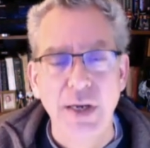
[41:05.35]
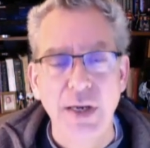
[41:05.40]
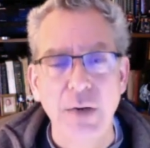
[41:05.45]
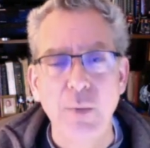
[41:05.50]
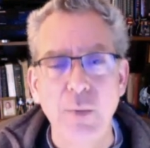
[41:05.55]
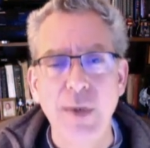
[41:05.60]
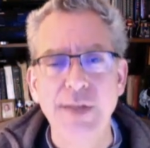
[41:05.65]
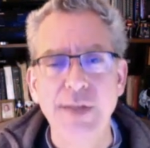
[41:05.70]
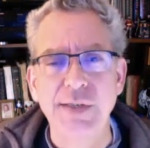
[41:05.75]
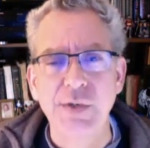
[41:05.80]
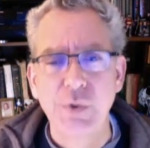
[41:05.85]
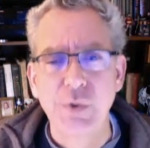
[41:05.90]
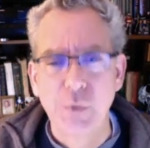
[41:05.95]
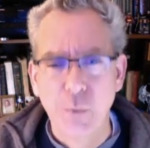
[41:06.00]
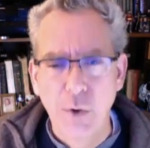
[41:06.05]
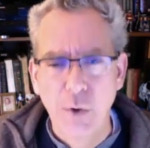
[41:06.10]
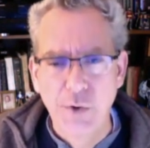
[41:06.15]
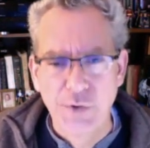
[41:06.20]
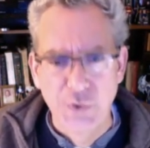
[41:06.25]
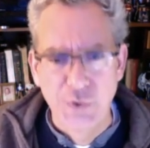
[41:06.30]
He had read Sir
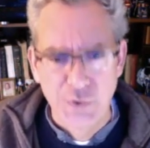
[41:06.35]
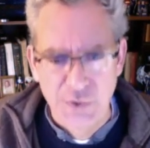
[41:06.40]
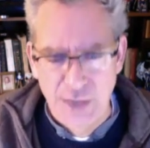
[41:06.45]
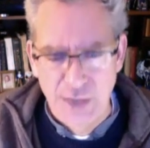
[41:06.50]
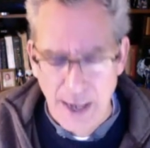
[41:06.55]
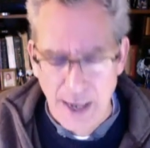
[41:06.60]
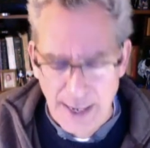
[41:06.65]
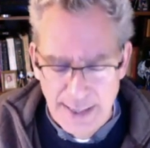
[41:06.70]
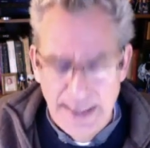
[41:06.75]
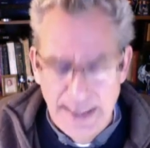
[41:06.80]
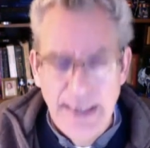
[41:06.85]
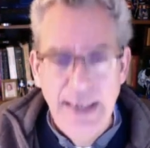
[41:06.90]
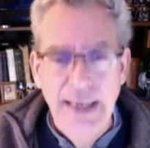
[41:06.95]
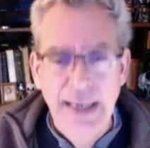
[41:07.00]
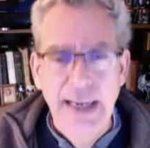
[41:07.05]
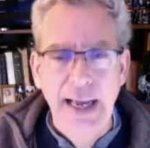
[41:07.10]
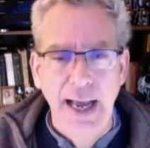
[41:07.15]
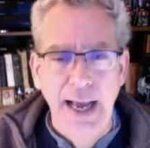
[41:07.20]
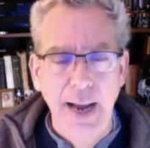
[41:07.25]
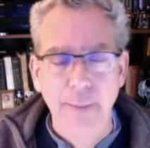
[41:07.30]
Walter Scott
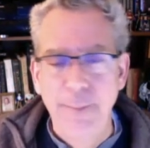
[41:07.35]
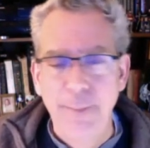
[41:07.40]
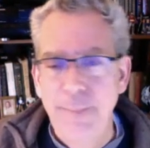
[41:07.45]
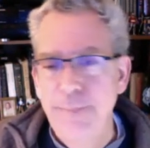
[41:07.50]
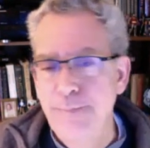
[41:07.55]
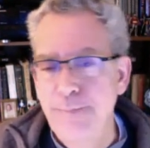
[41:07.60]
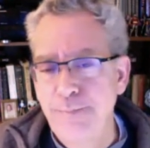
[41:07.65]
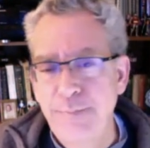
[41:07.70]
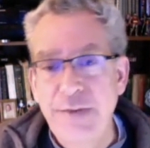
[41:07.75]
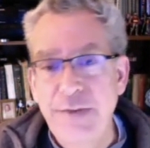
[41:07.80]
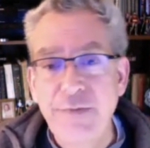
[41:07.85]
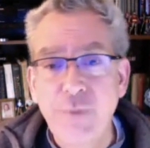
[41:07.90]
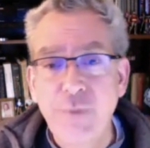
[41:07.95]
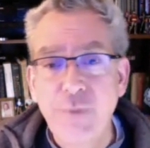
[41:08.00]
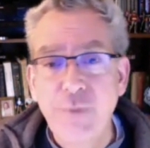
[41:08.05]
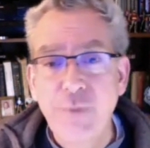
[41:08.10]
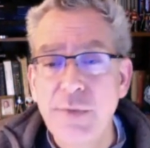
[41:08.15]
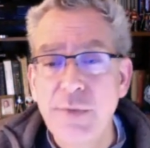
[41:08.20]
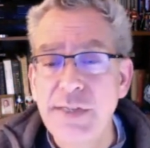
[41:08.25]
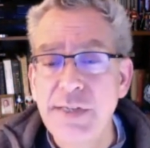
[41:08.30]
uh,
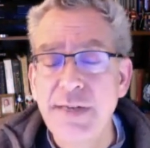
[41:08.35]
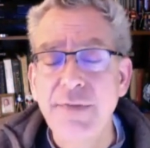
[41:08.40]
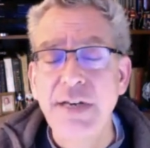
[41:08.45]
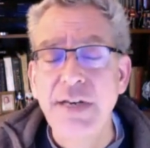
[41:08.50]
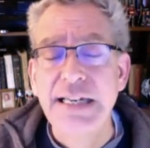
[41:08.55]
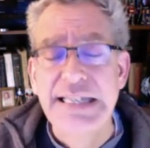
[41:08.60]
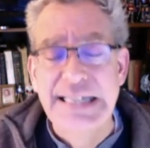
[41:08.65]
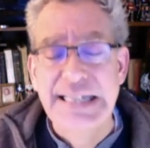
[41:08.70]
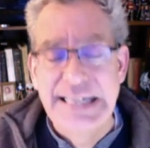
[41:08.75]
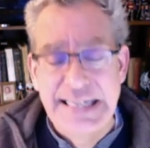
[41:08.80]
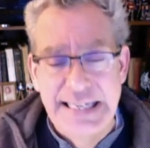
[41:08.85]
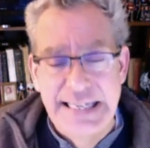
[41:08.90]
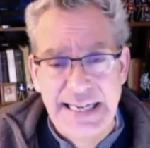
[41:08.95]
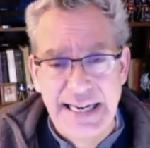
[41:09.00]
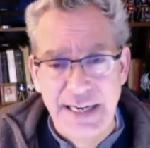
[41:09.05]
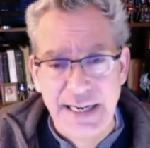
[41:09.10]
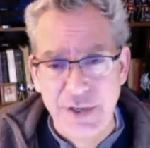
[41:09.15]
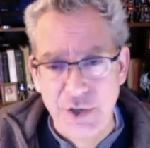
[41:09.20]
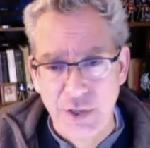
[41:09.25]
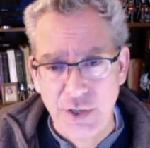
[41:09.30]
before he was even a
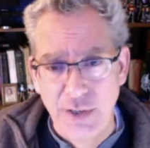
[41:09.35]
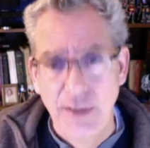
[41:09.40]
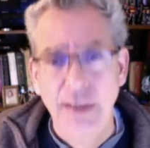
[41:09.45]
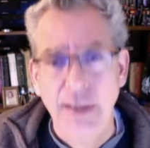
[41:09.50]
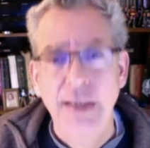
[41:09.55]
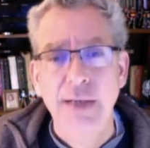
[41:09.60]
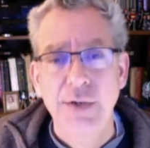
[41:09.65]
teenager.